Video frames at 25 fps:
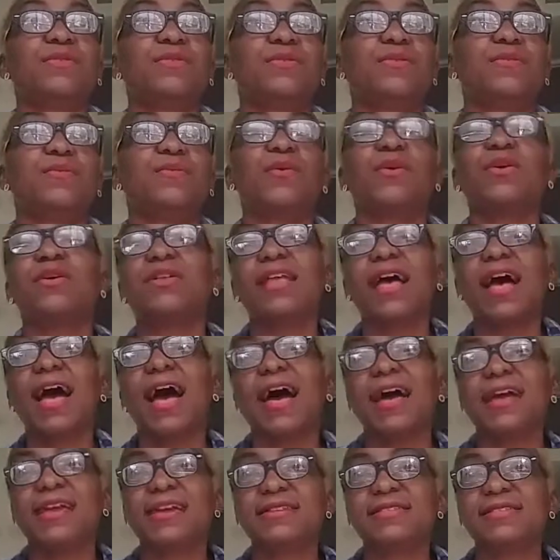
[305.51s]
for the
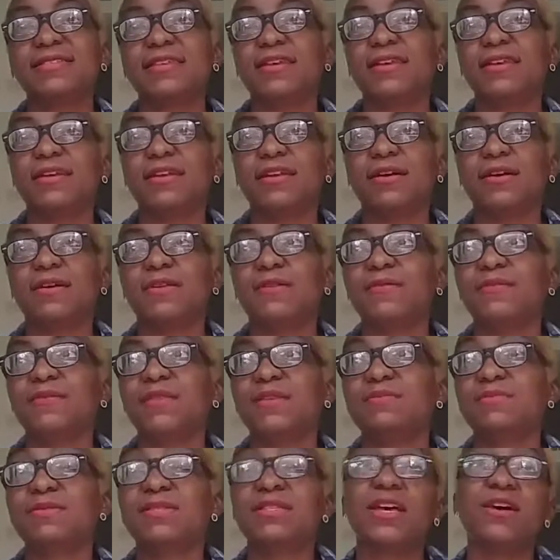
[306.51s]
highest good of
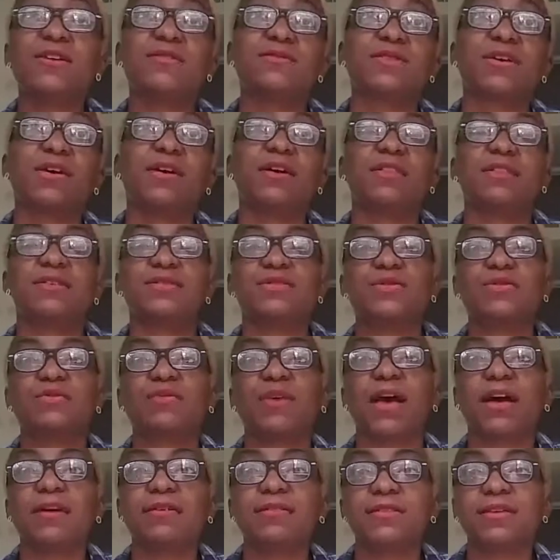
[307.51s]
themselves or others
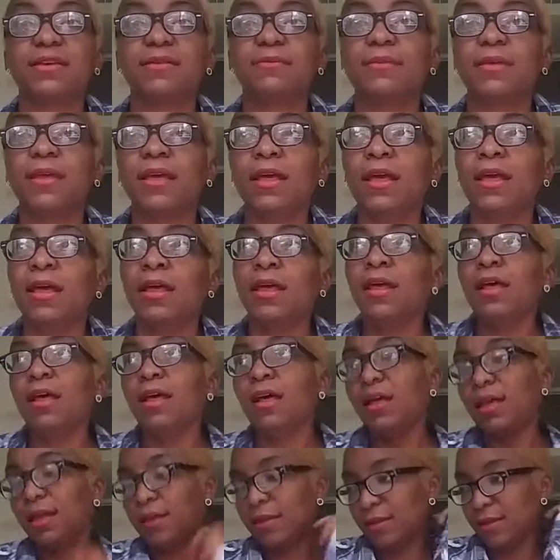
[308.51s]
around
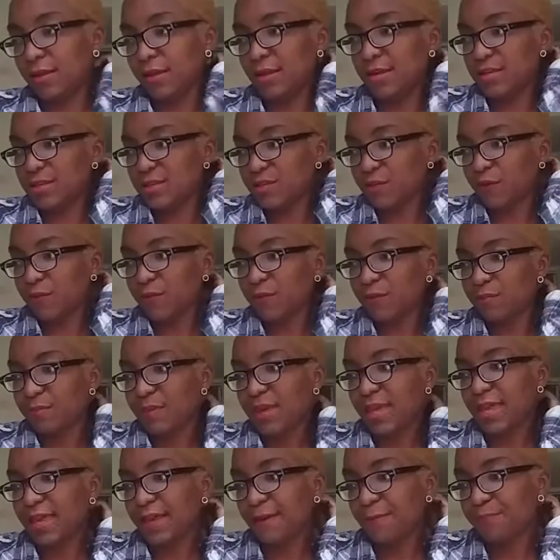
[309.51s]
them. So for
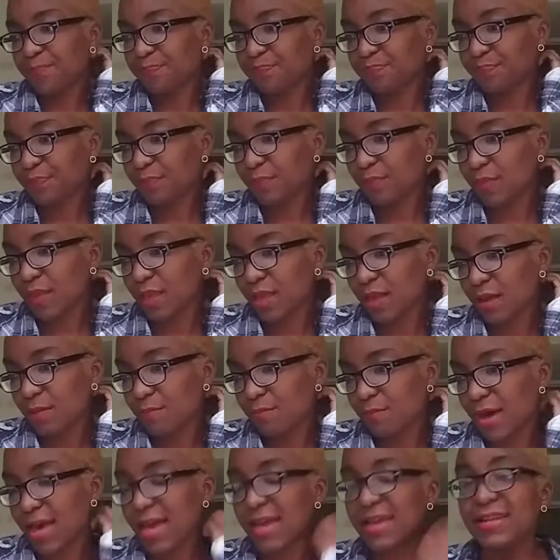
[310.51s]
me,
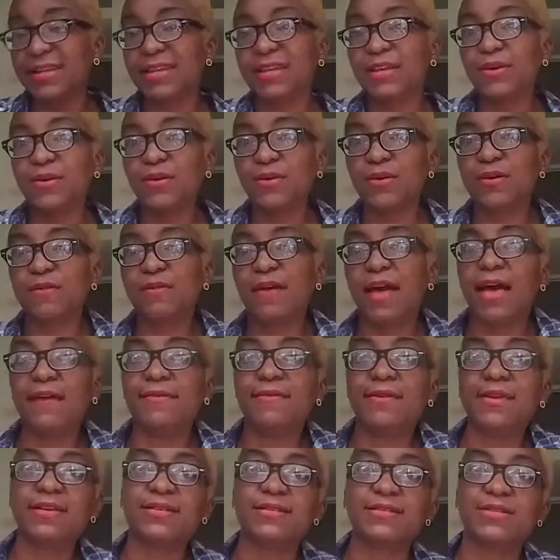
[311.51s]
my ideal of
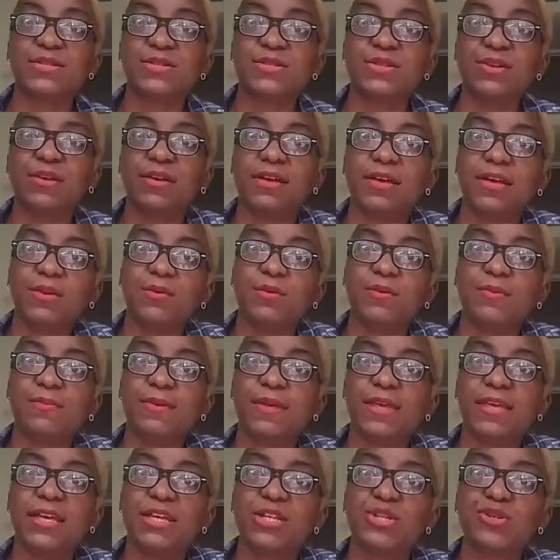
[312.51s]
having a sisterhood would
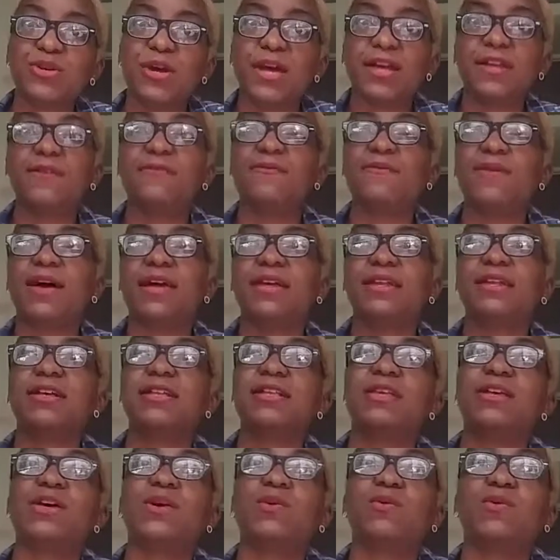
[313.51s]
be trying to find a
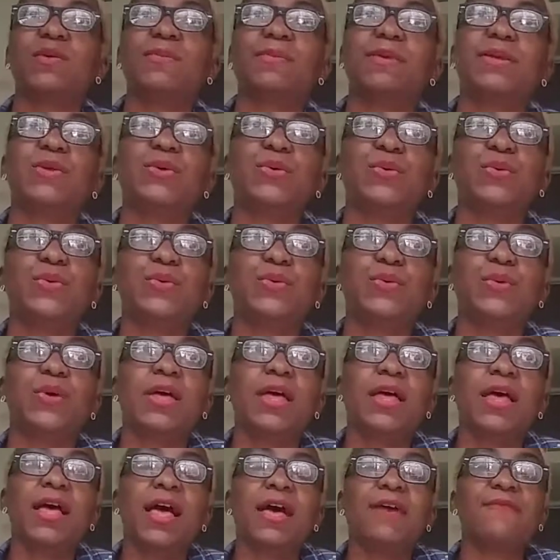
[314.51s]
clique of women who
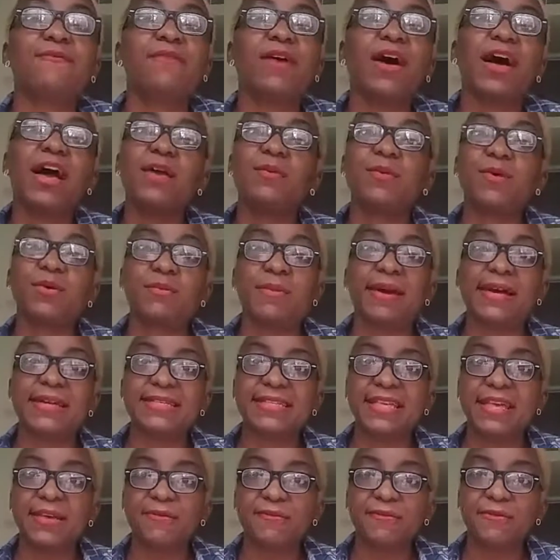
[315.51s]
vibe on my
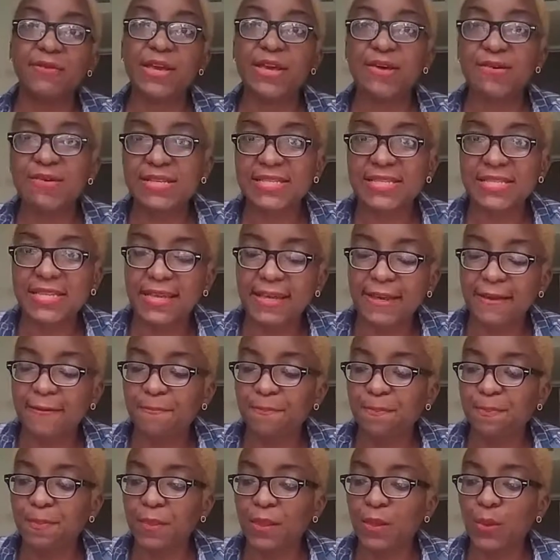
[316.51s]
same frequency,
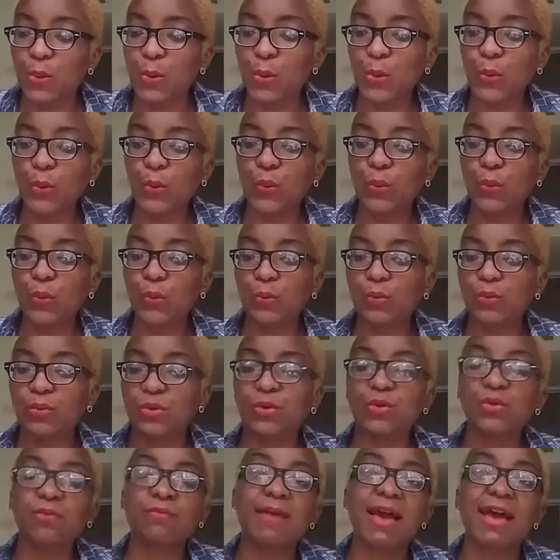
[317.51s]
who
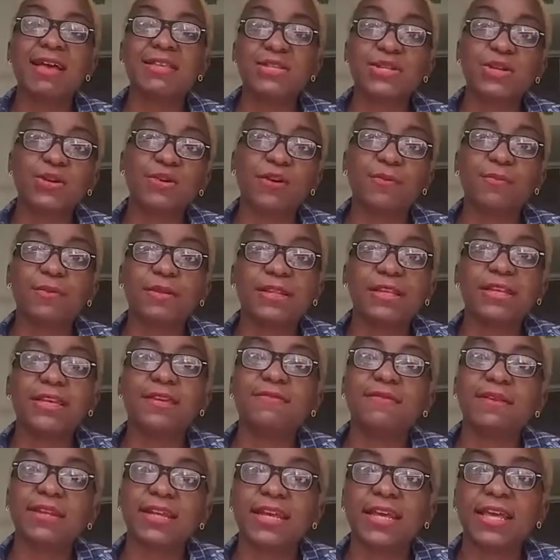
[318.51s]
do magic or
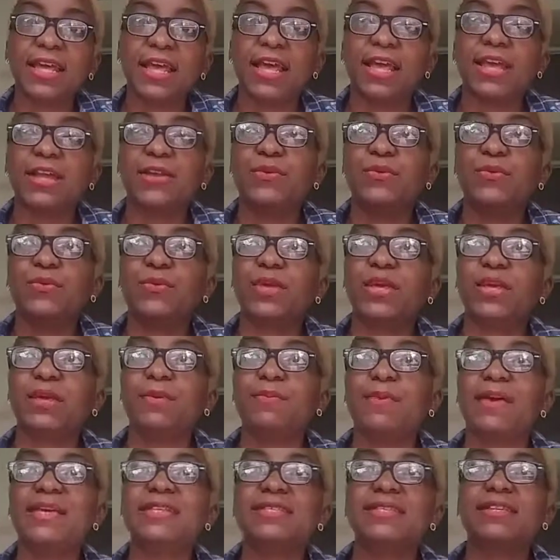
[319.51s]
believe in it, and we
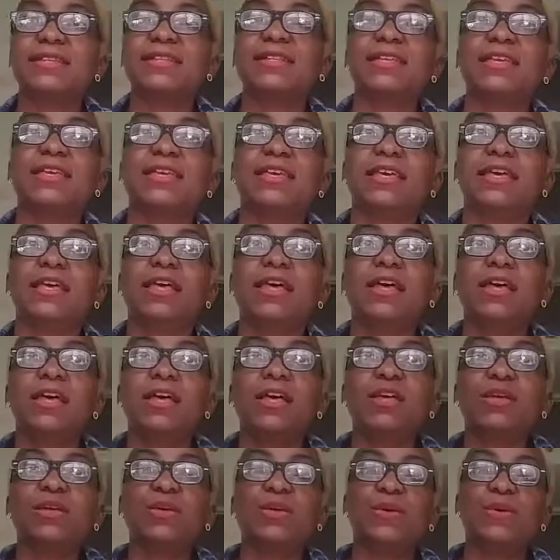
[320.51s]
basically
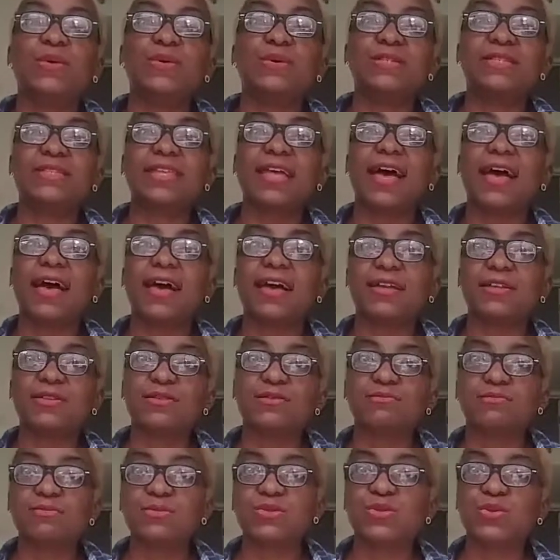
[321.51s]
use that
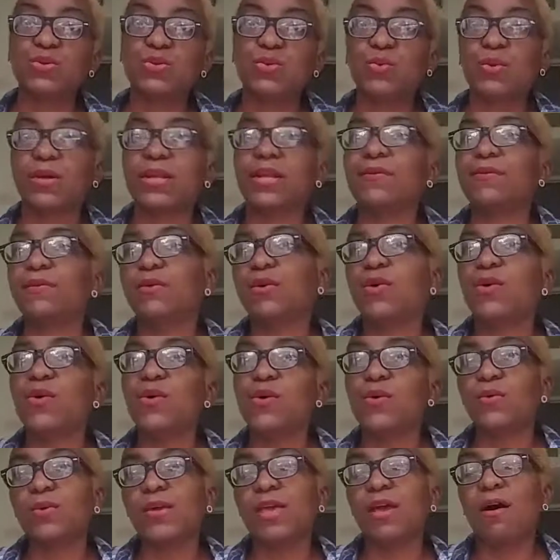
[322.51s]
to whatever
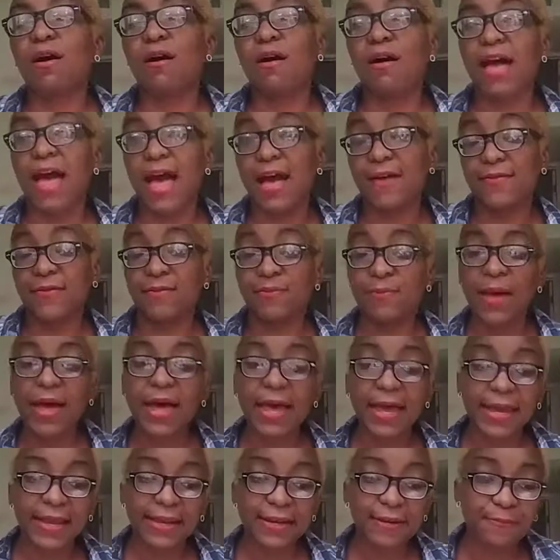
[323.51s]
goal we all have in
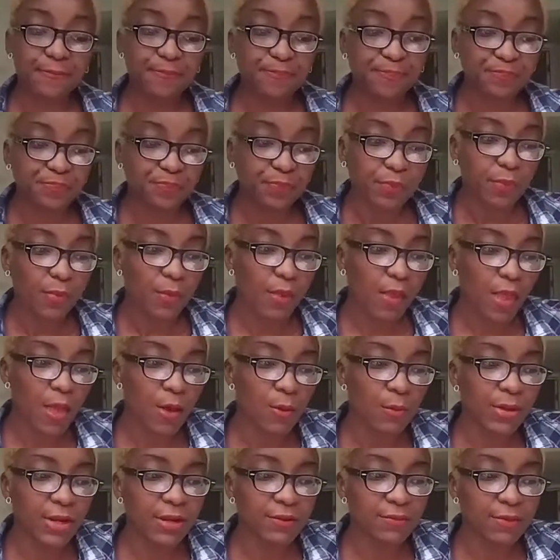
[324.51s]
mind.
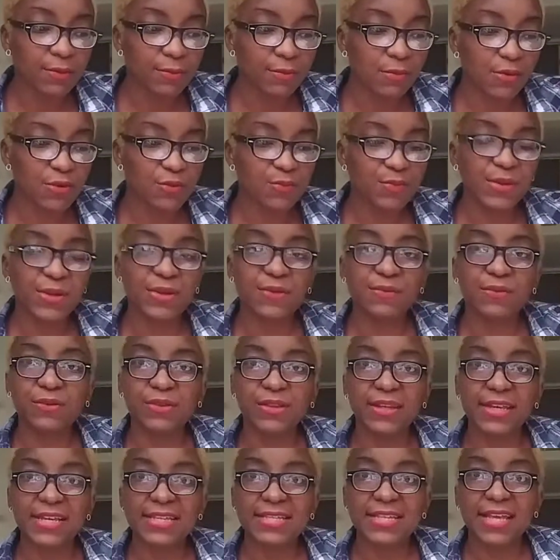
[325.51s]
One of the most beautiful
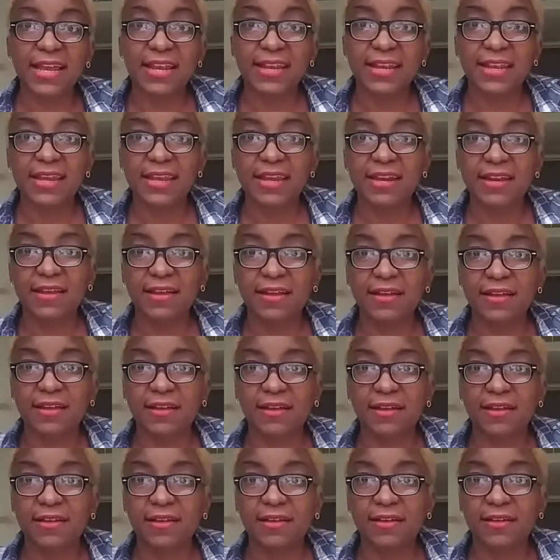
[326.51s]
things I did
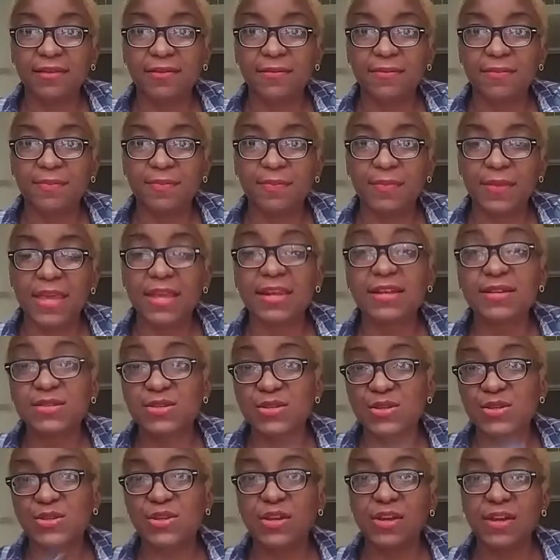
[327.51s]
in a
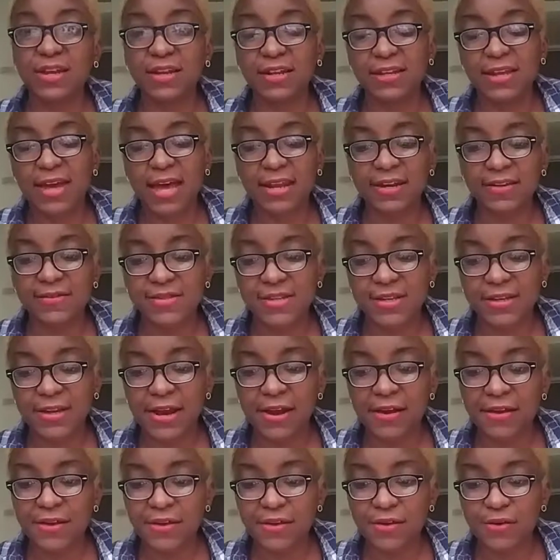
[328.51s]
sisterhood kind of
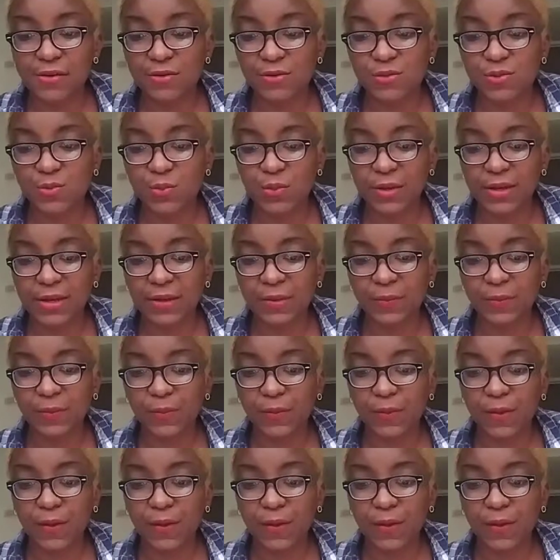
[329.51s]
scenarios when